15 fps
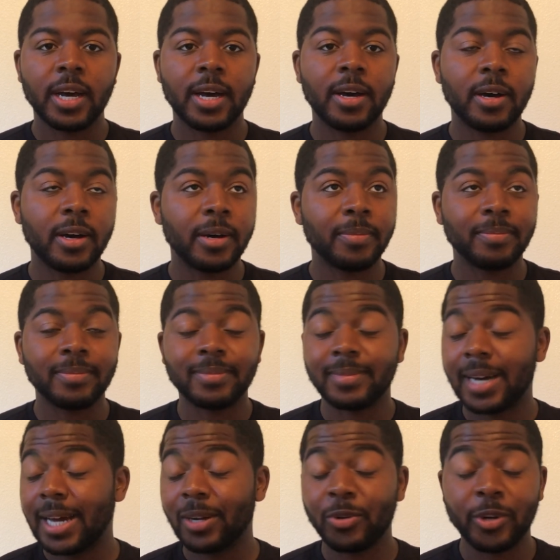
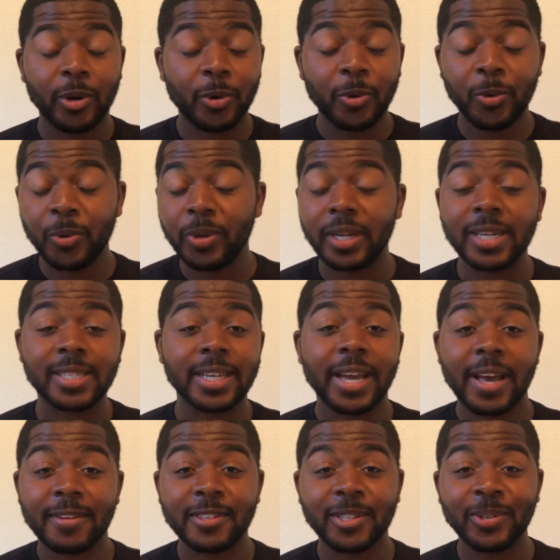I don't know who doesn't
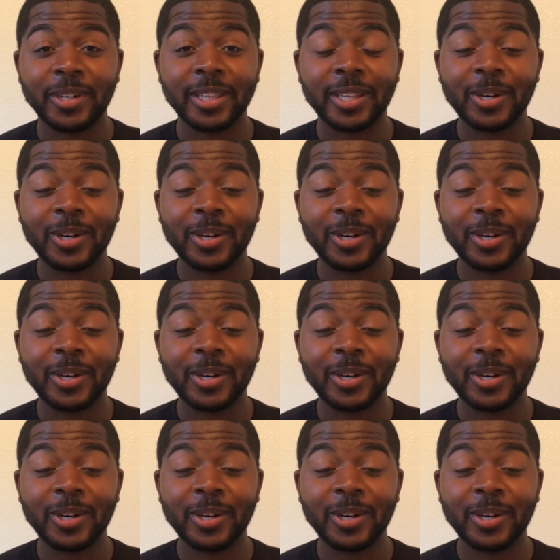have student